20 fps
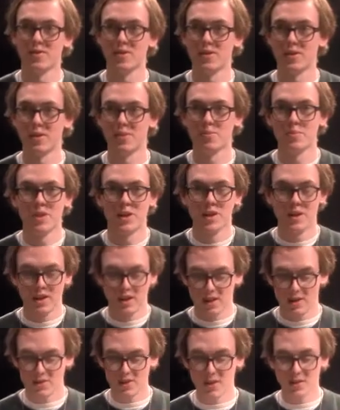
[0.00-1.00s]
So
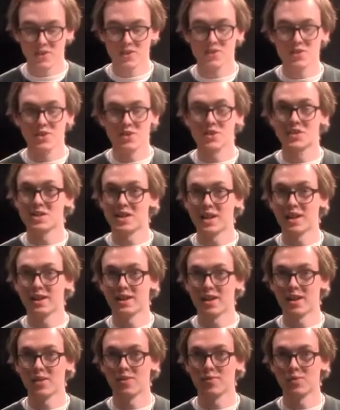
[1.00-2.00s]
it's always good to take
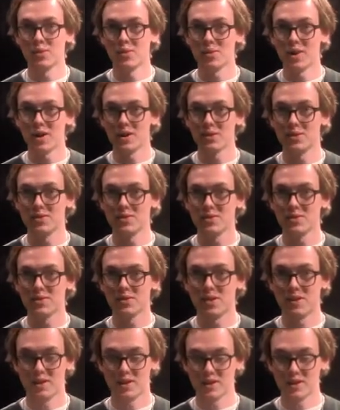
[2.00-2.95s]
care of your records,